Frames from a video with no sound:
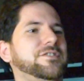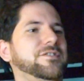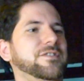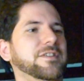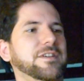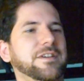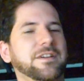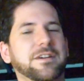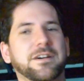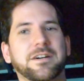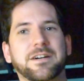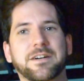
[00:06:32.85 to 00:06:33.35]

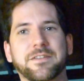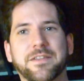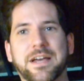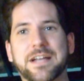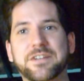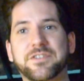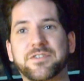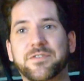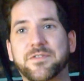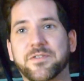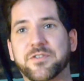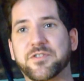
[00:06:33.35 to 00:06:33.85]

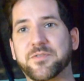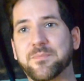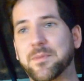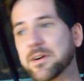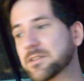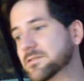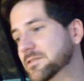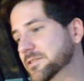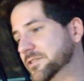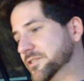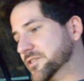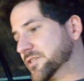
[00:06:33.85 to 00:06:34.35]
the
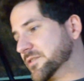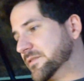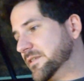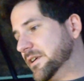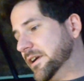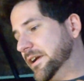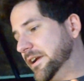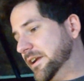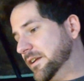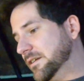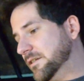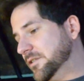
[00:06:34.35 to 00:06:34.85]
Smuggler's
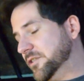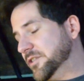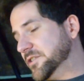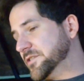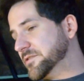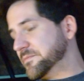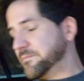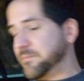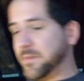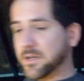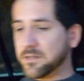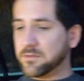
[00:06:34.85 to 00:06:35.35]
Crate, or
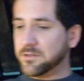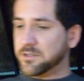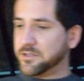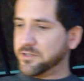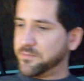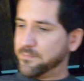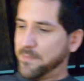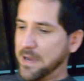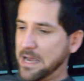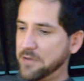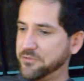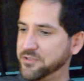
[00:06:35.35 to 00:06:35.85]
Smuggler's
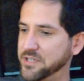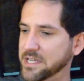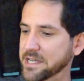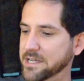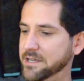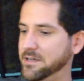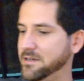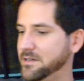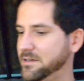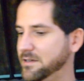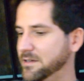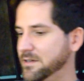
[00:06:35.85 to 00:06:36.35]

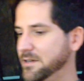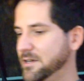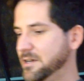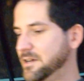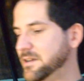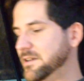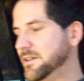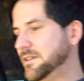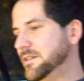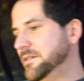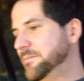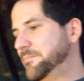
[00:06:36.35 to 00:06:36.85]
Bounty
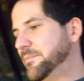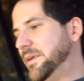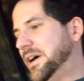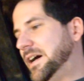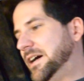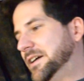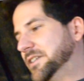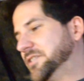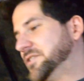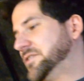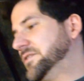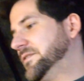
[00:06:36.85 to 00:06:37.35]

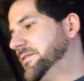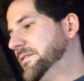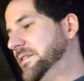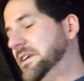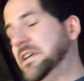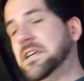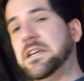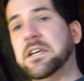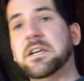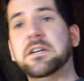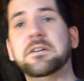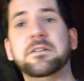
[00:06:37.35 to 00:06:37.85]
box,
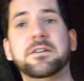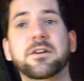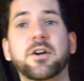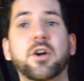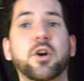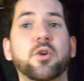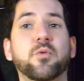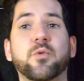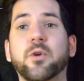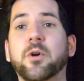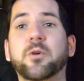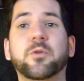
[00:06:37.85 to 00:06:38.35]
the
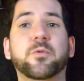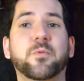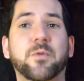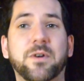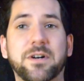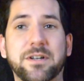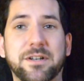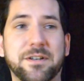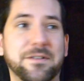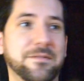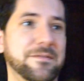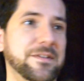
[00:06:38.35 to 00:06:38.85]
Rogue
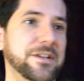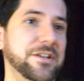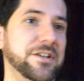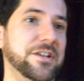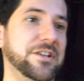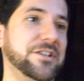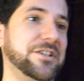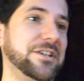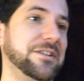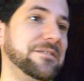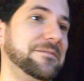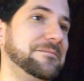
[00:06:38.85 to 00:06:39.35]
One
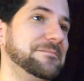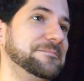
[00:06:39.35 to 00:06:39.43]
edition.